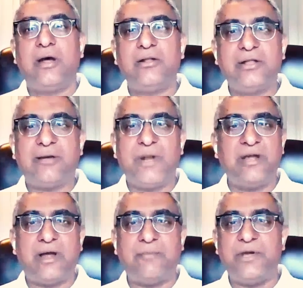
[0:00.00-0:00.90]
This
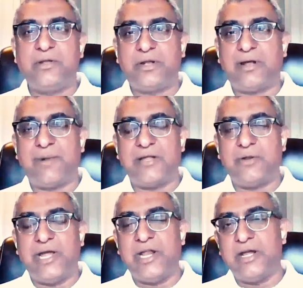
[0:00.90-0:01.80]
applies to
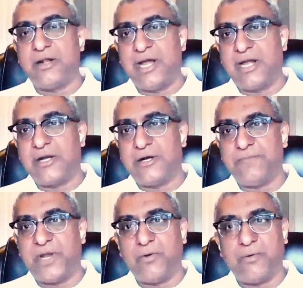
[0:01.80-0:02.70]
areas like
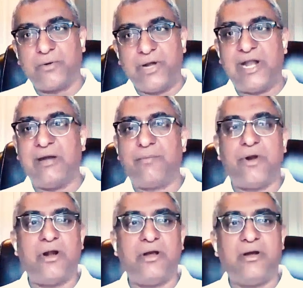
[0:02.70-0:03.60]
creating a
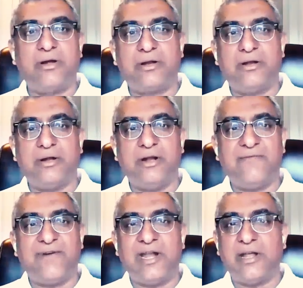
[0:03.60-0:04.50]
product,
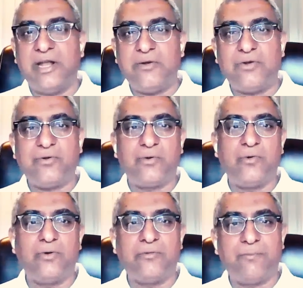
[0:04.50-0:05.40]
defining interest
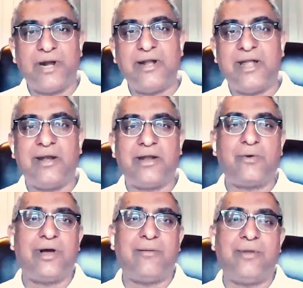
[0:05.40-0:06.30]
rules, splitting
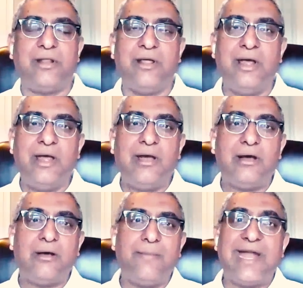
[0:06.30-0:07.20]
requirements,
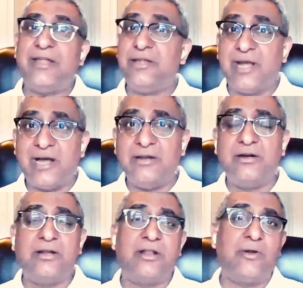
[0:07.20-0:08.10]
managing
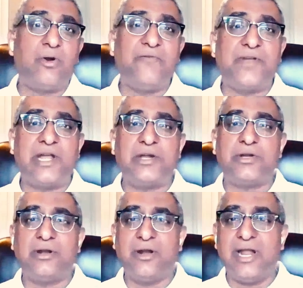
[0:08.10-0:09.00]
alerts,
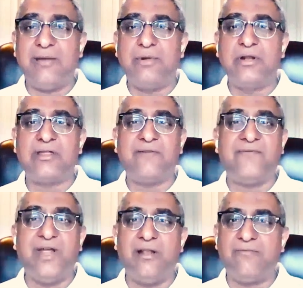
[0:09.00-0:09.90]
notifications, labels, and
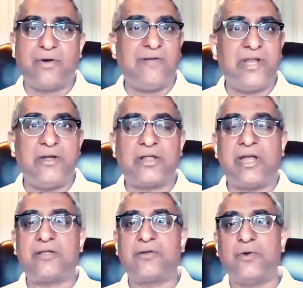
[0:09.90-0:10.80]
fields for every
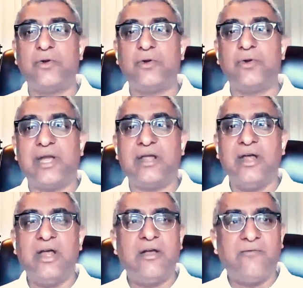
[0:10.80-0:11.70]
escrow use case,
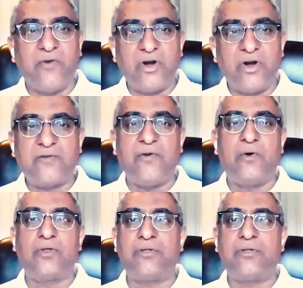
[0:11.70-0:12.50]
workflows,